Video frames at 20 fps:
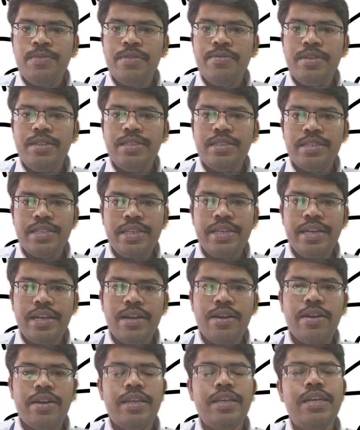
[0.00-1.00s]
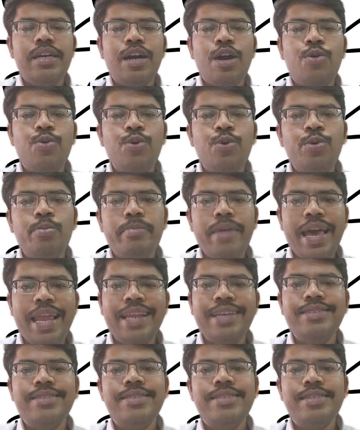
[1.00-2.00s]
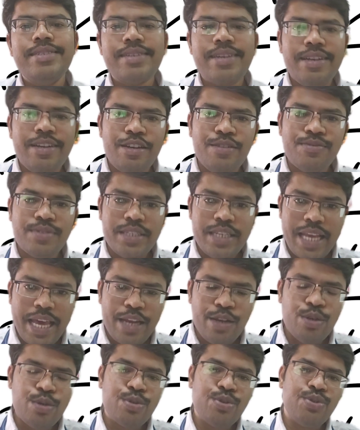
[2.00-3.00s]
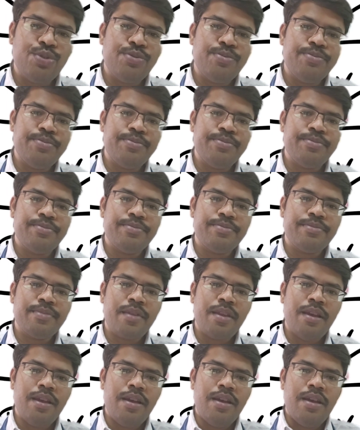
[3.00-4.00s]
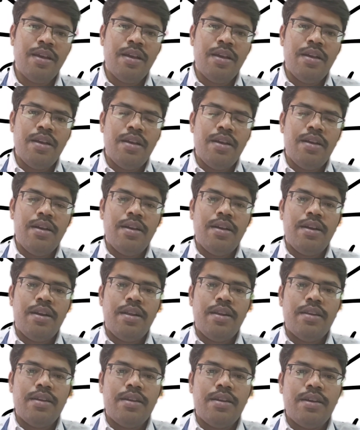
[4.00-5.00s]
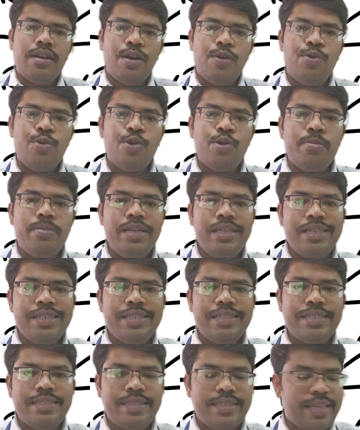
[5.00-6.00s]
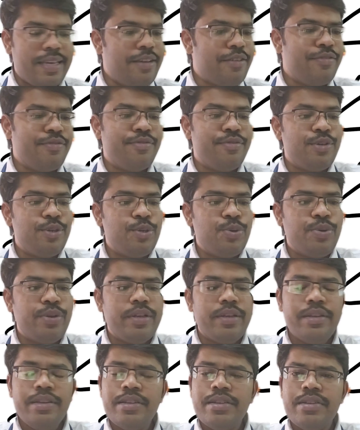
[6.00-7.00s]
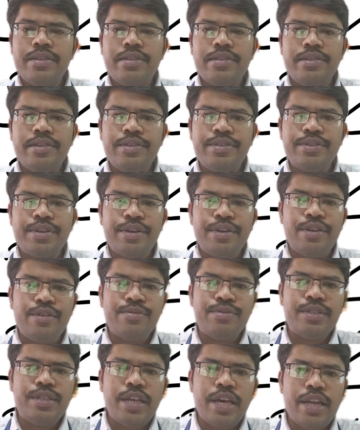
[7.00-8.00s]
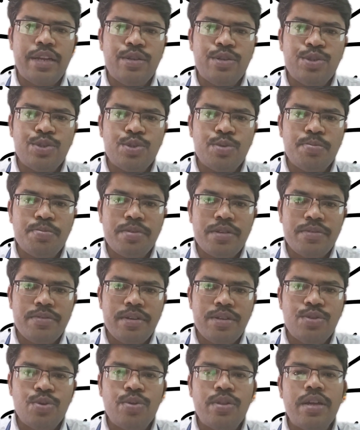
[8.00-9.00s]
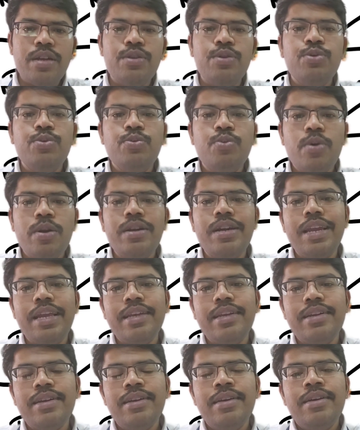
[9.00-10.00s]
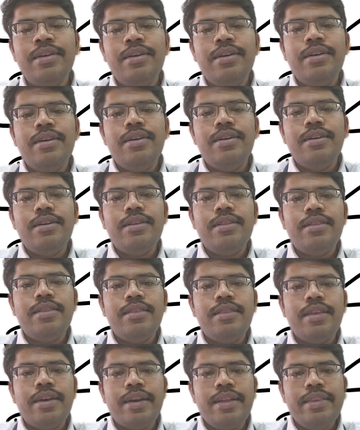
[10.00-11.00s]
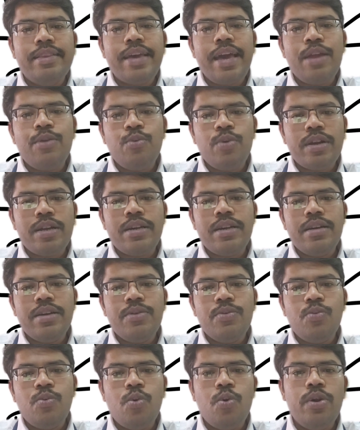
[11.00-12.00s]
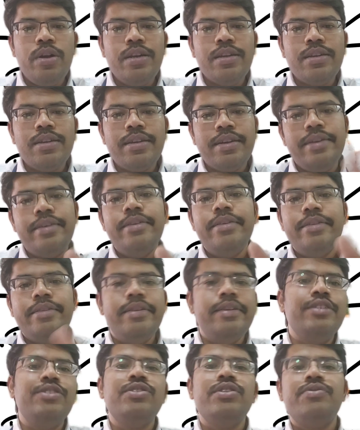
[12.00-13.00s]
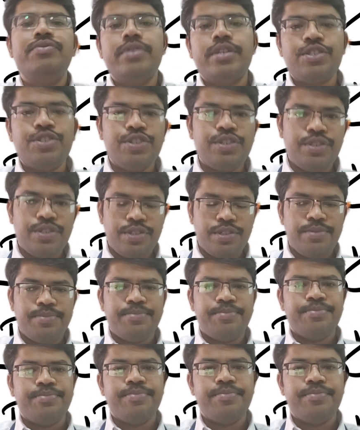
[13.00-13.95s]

we will see regarding how to manage these kind of scenarios and how to be safe during these kind of scenarios to prevent so that you won't the healthcare worker won't get these infections.